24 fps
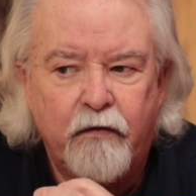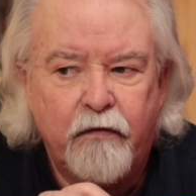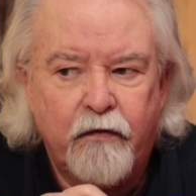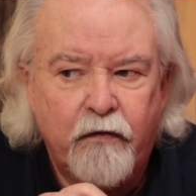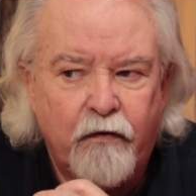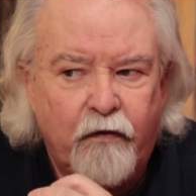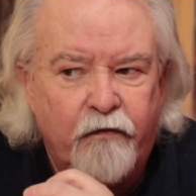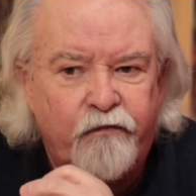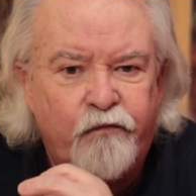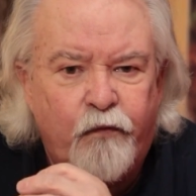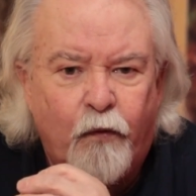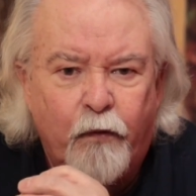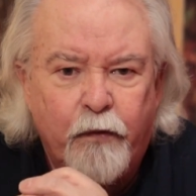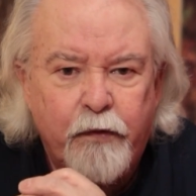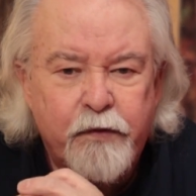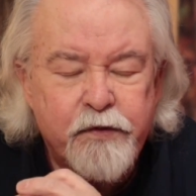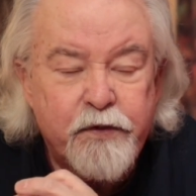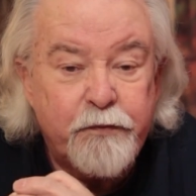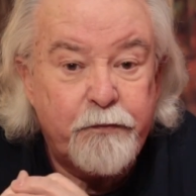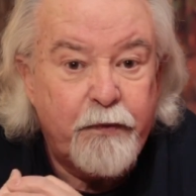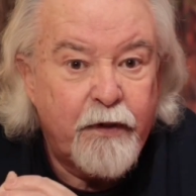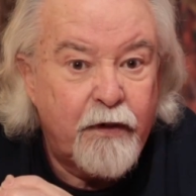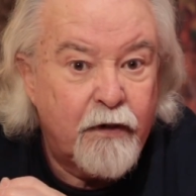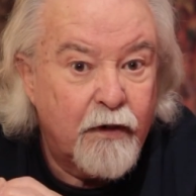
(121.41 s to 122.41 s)
a
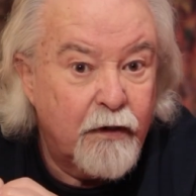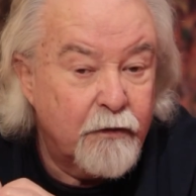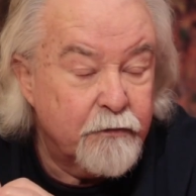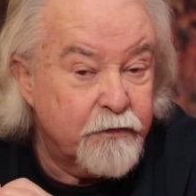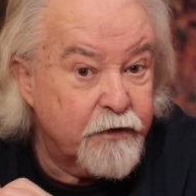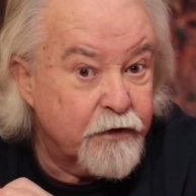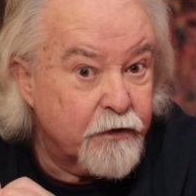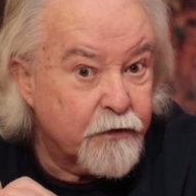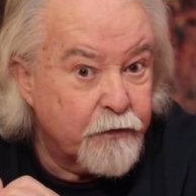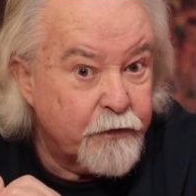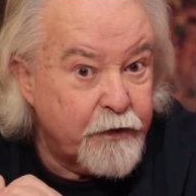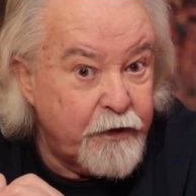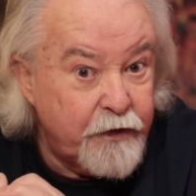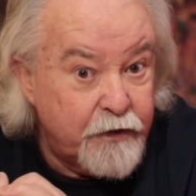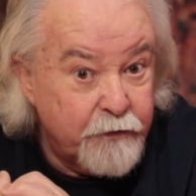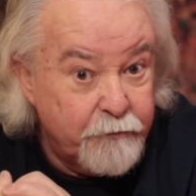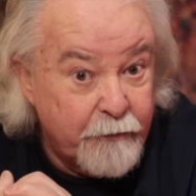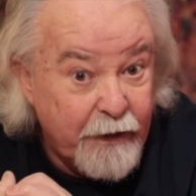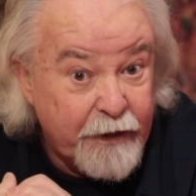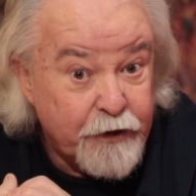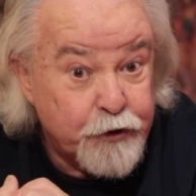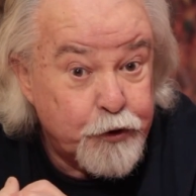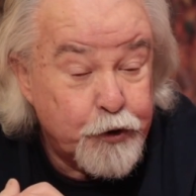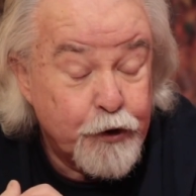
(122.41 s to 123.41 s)
forest becomes
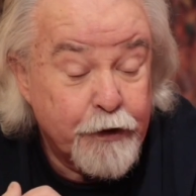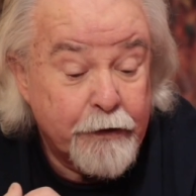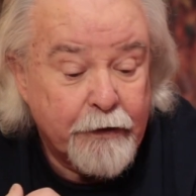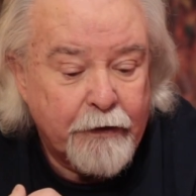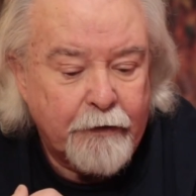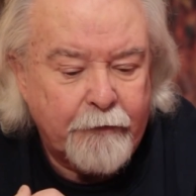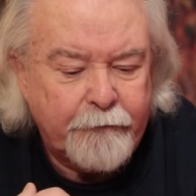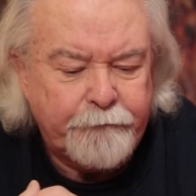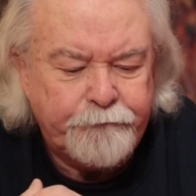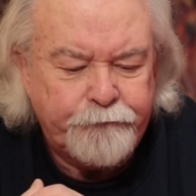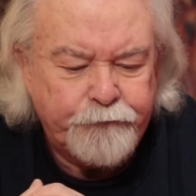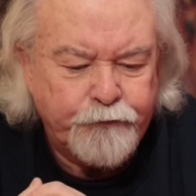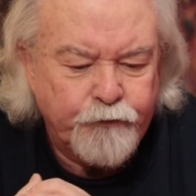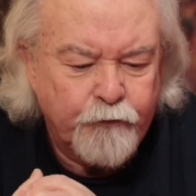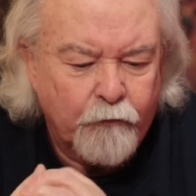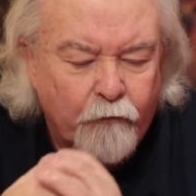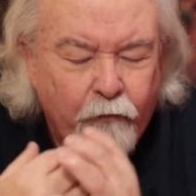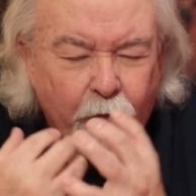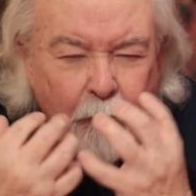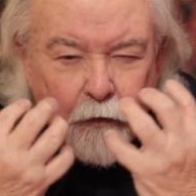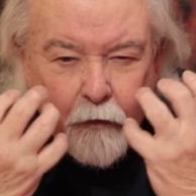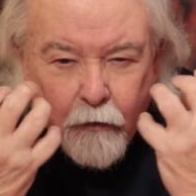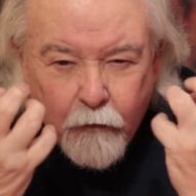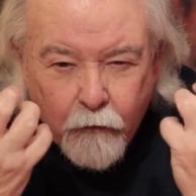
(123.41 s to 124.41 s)
three-dimensional,
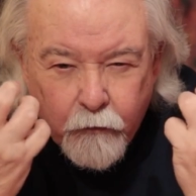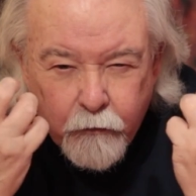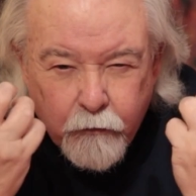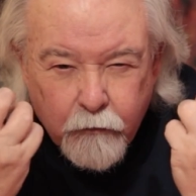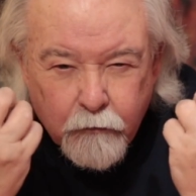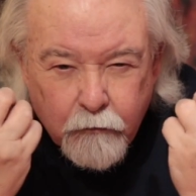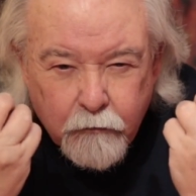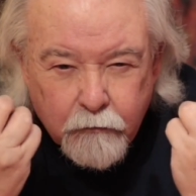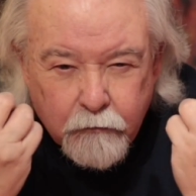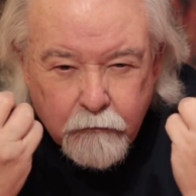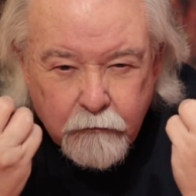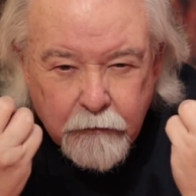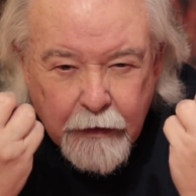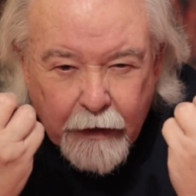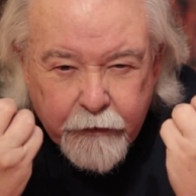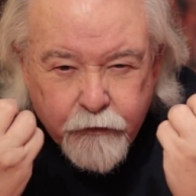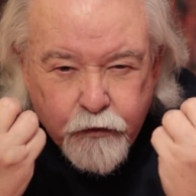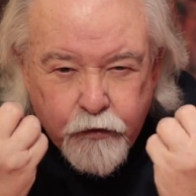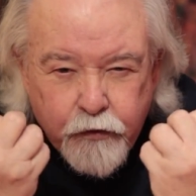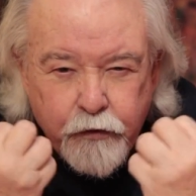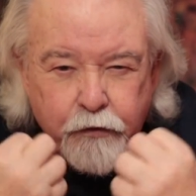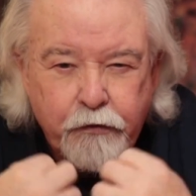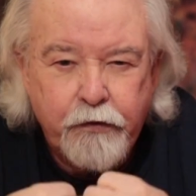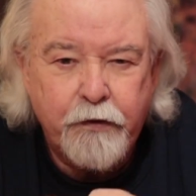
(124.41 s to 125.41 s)

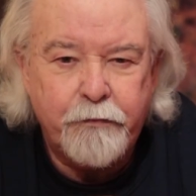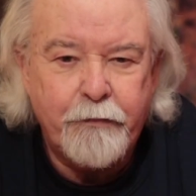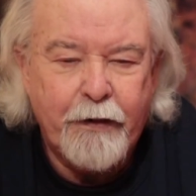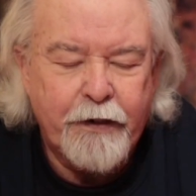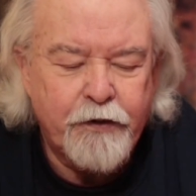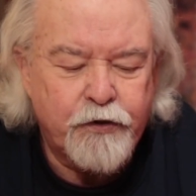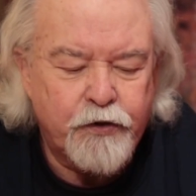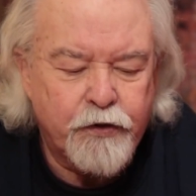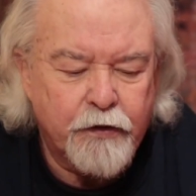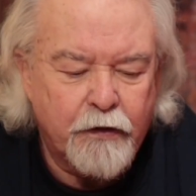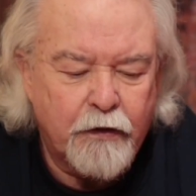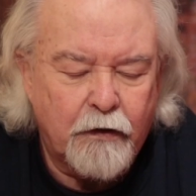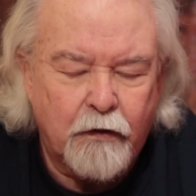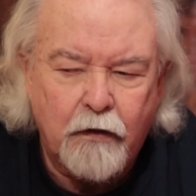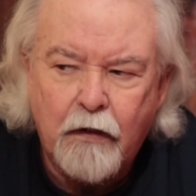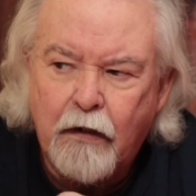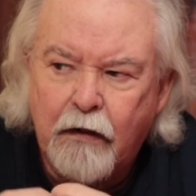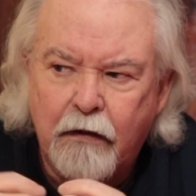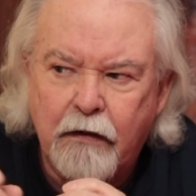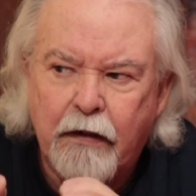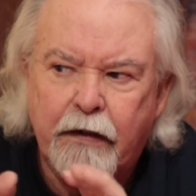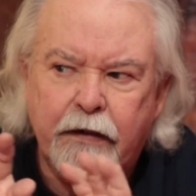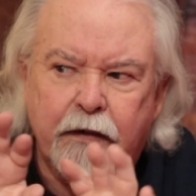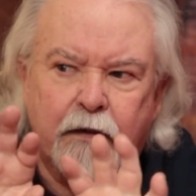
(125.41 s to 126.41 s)
not two-dimensional,
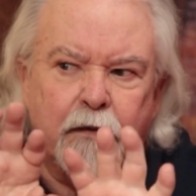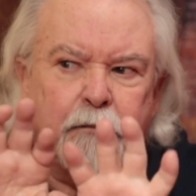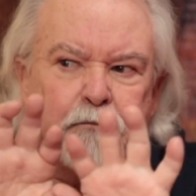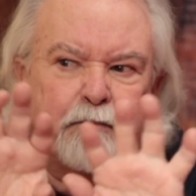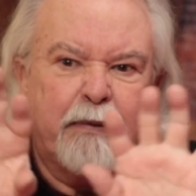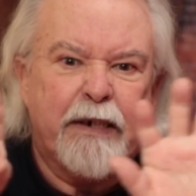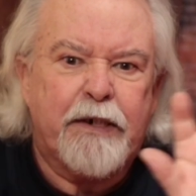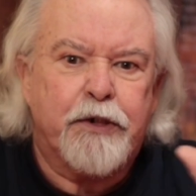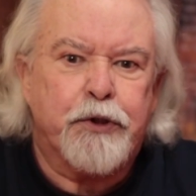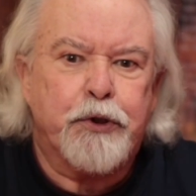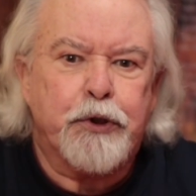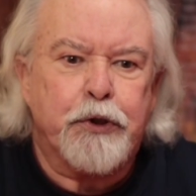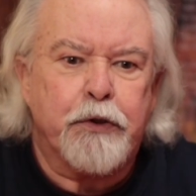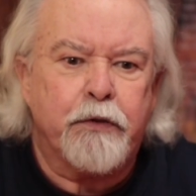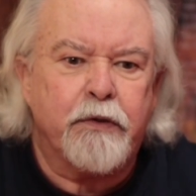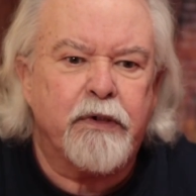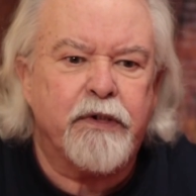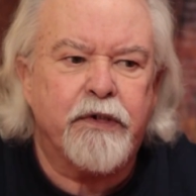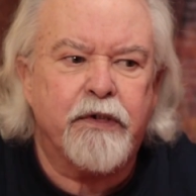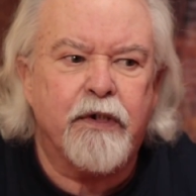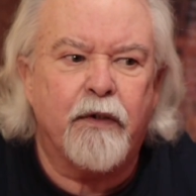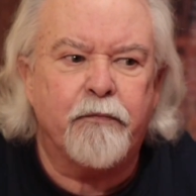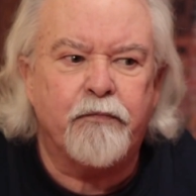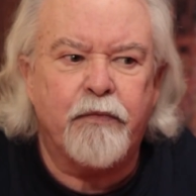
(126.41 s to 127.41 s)
like a picture or
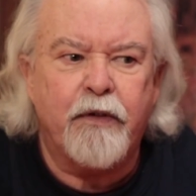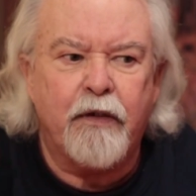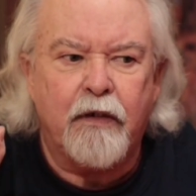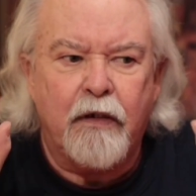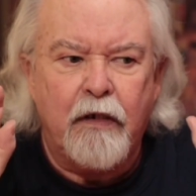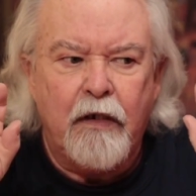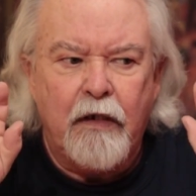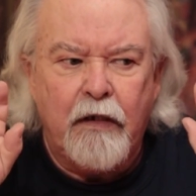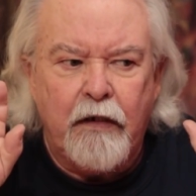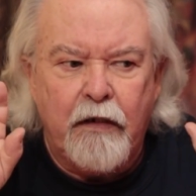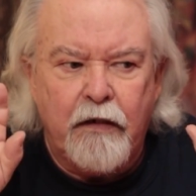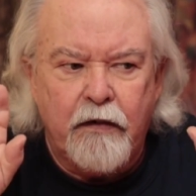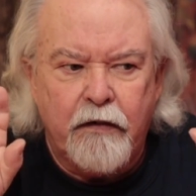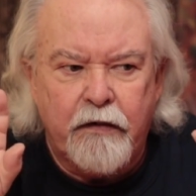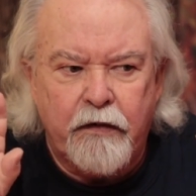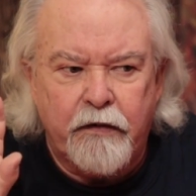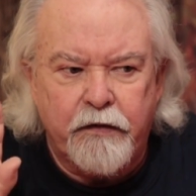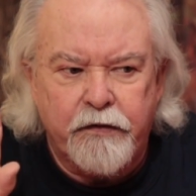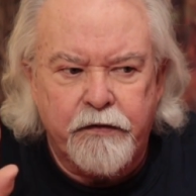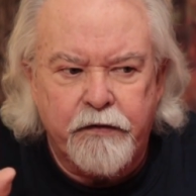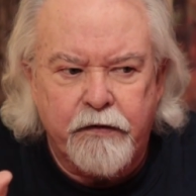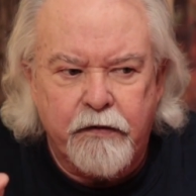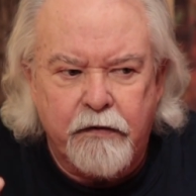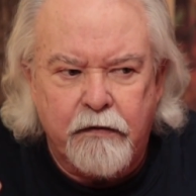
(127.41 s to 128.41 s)
something.
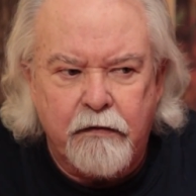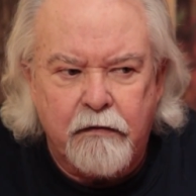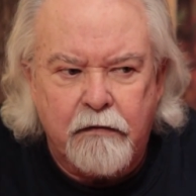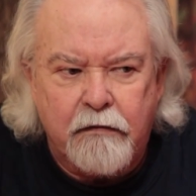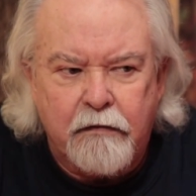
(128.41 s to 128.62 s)
There's